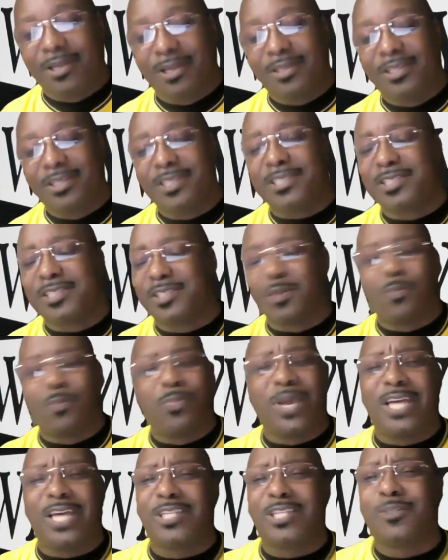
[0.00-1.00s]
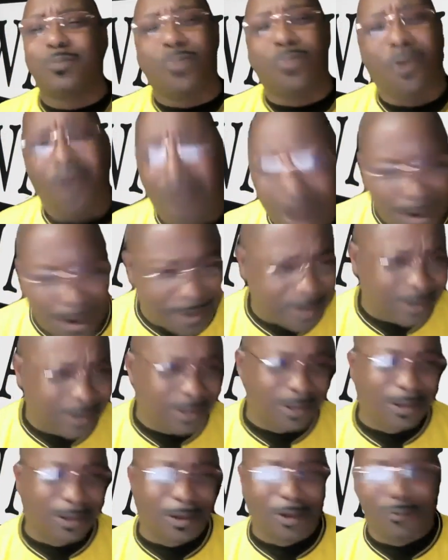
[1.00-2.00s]
This is the best part
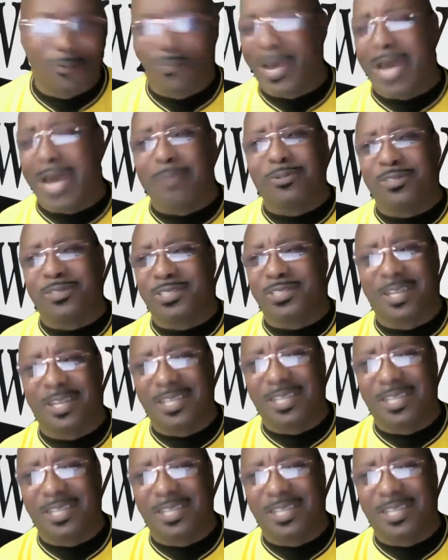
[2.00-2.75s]
of Bible study